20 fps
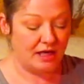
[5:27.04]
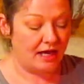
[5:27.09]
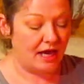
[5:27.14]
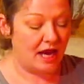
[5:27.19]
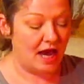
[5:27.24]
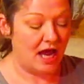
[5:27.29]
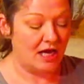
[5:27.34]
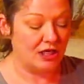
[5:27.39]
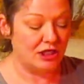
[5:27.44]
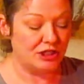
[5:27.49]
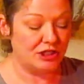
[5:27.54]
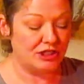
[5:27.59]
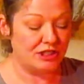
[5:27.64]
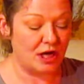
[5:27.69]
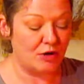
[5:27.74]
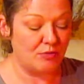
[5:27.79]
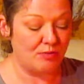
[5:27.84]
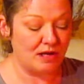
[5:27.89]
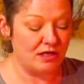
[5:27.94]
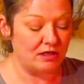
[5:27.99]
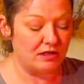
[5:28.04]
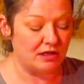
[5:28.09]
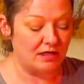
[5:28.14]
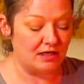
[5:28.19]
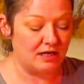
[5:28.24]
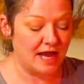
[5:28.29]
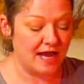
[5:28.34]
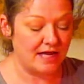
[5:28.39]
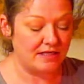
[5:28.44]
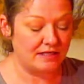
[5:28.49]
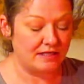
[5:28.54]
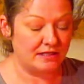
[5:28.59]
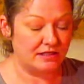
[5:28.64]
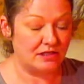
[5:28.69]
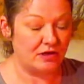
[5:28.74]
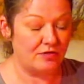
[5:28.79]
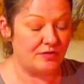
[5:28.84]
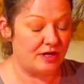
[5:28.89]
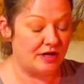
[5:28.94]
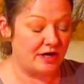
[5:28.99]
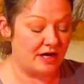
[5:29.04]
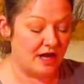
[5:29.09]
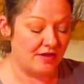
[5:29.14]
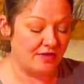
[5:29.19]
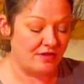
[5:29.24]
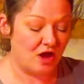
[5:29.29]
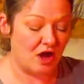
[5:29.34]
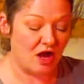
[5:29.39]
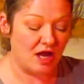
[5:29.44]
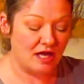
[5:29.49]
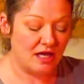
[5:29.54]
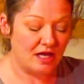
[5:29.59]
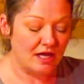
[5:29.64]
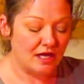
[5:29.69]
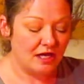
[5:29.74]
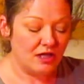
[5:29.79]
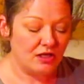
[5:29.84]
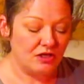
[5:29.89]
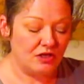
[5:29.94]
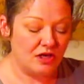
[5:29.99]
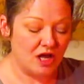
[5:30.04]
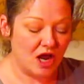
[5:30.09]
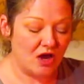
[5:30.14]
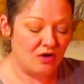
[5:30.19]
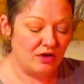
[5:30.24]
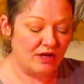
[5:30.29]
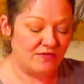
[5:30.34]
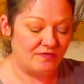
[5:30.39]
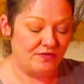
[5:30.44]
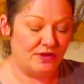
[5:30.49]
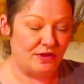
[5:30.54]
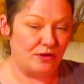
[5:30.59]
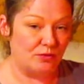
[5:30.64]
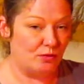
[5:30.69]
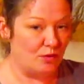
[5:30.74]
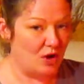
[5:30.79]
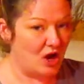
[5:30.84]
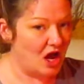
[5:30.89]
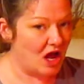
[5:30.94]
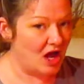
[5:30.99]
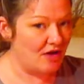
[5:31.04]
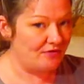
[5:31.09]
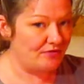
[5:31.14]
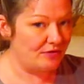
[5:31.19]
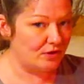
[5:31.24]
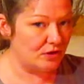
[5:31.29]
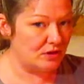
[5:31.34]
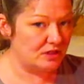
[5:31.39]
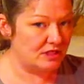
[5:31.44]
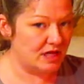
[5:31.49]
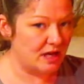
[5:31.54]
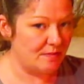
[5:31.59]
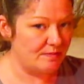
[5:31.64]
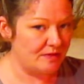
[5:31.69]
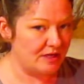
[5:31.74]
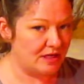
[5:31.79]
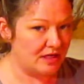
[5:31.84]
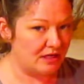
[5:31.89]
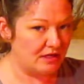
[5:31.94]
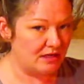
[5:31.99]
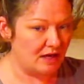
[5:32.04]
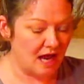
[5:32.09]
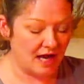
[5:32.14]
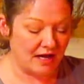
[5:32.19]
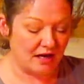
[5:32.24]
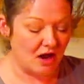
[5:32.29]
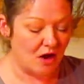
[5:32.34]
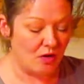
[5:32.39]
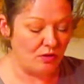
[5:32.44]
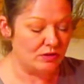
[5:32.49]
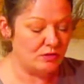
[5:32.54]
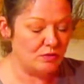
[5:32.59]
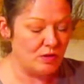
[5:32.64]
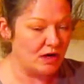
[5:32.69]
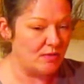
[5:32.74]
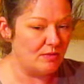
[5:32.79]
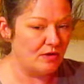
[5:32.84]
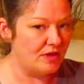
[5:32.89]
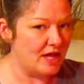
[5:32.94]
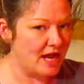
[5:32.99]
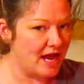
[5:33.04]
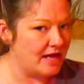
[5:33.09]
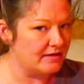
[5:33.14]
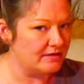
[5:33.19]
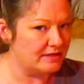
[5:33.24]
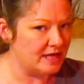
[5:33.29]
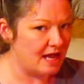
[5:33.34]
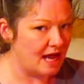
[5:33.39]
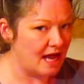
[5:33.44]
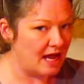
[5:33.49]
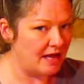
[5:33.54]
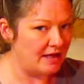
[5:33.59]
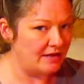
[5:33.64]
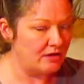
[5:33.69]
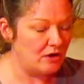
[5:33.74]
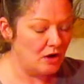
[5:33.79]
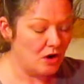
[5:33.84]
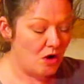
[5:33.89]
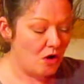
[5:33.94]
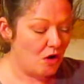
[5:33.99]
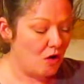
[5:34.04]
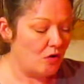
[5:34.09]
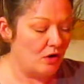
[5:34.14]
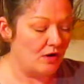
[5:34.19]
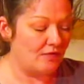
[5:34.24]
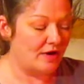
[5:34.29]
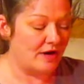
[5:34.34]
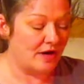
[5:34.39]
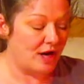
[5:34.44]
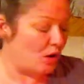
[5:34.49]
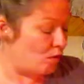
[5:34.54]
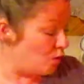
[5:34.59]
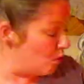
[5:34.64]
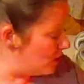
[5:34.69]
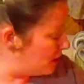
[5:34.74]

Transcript: I just sewed my little elastics on there. And I thought, you know, if they're rough or something, I can always wear them on the outside. Or if I don't want